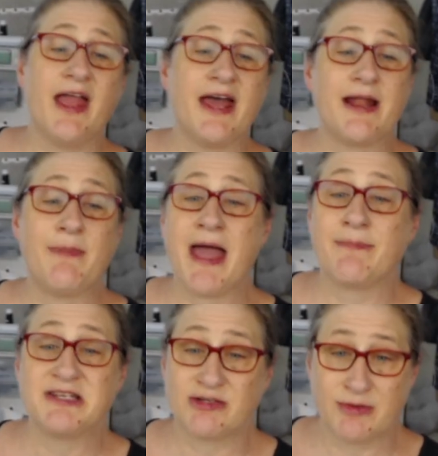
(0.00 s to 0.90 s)
And I'm
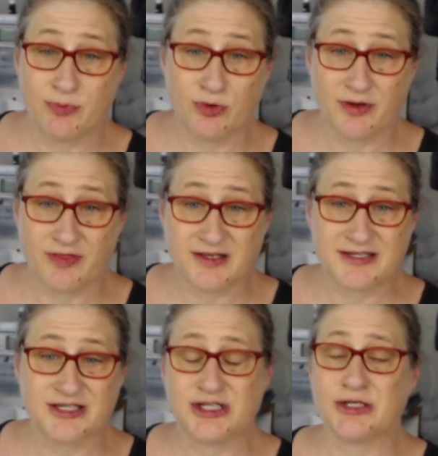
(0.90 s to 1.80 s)
happy to report
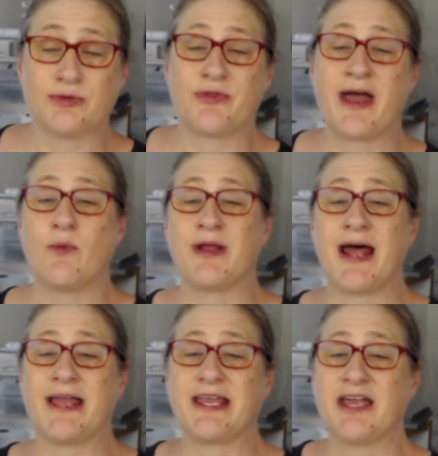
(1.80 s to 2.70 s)
this to you that when
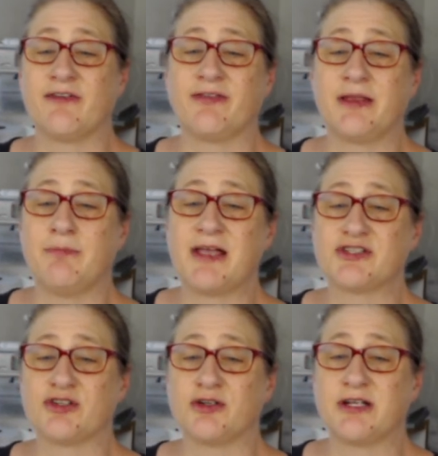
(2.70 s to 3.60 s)
I carefully
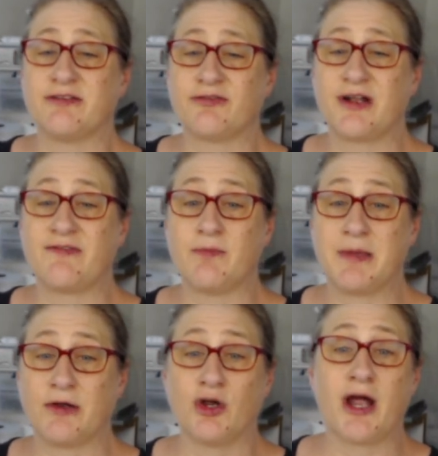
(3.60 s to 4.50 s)
measured in front of a
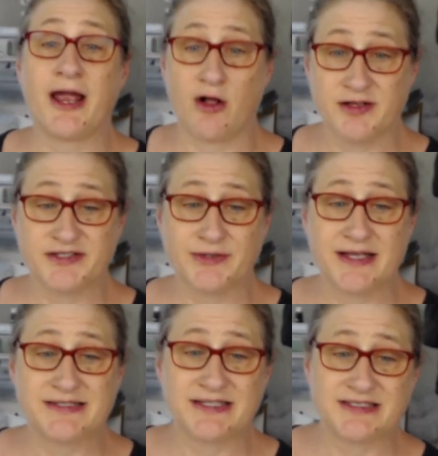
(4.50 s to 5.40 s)
mirror, I also
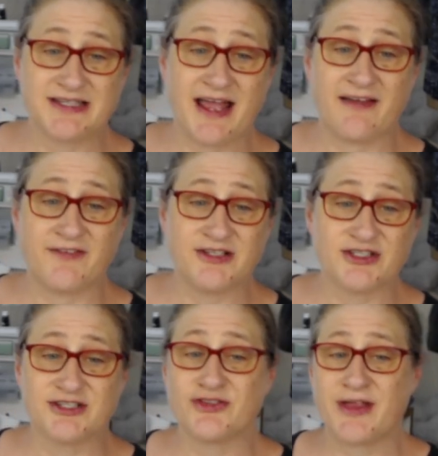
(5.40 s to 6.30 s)
got six and a half
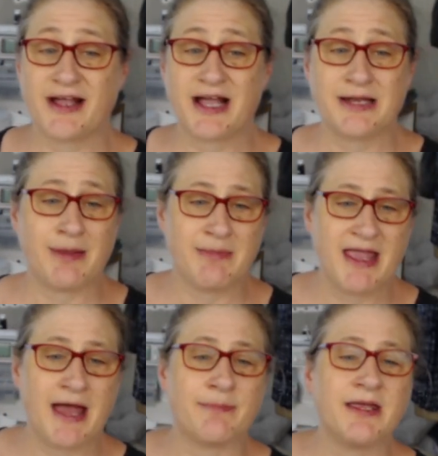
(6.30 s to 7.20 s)
inches, so that kind of made me
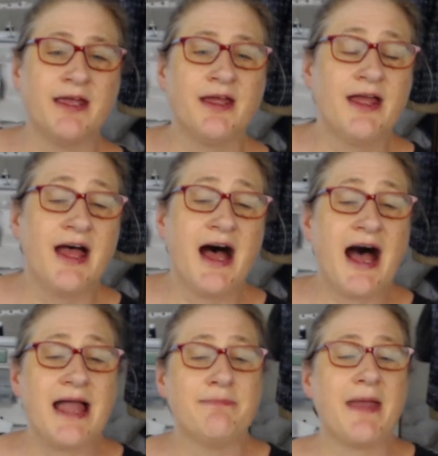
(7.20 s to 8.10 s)
happy.
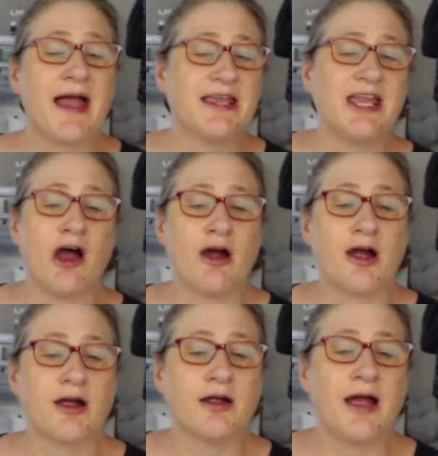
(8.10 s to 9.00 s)
Hi, Maggie
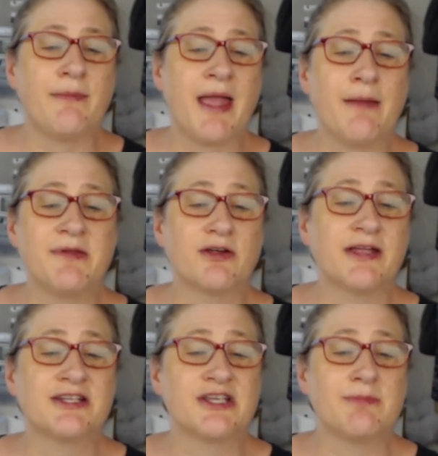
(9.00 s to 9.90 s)
R. I'm happy you're
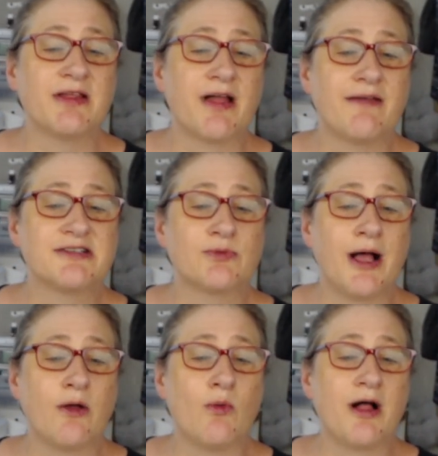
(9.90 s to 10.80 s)
catching me live as
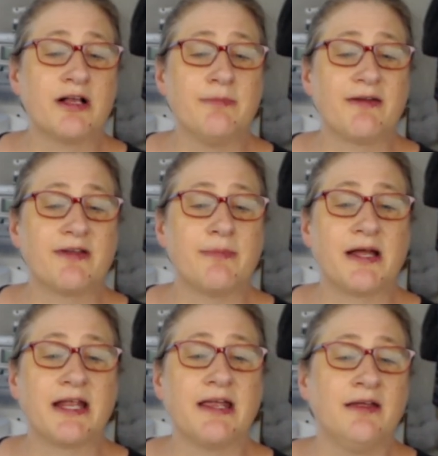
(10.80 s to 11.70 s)
well. Welcome,
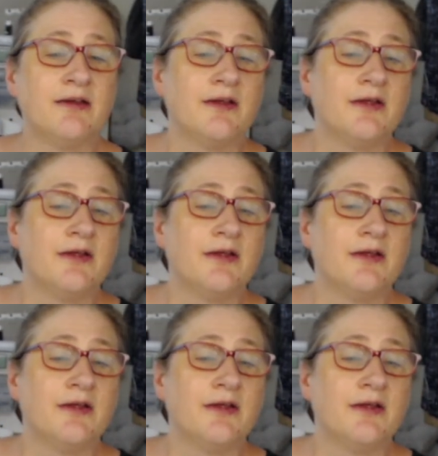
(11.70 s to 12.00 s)
everybody.